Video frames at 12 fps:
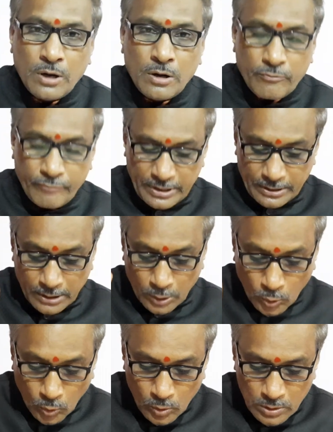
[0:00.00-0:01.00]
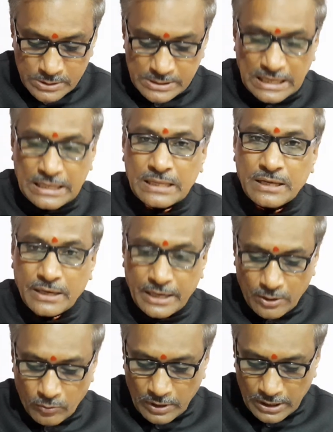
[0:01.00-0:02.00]
with the rules and
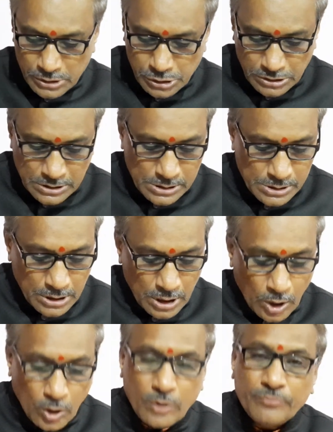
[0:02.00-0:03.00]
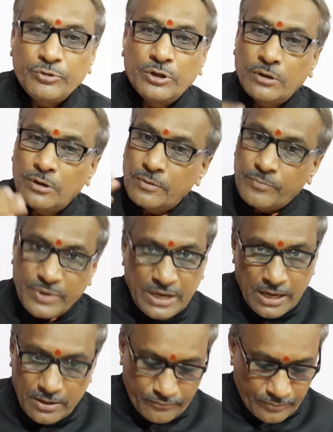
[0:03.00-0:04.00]
regulations of the
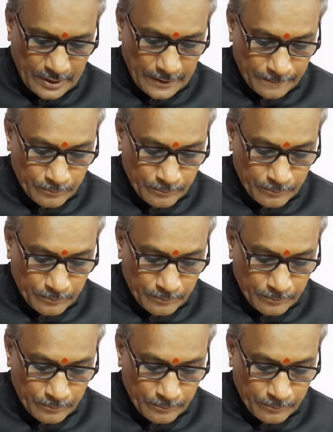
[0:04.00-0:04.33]
BRP.